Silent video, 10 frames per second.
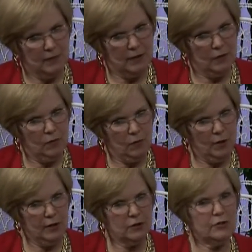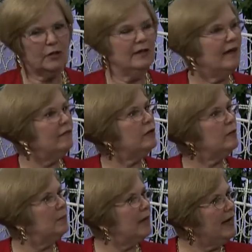In order to level the
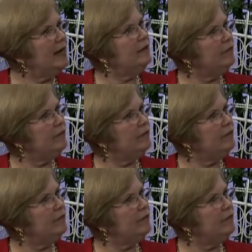playing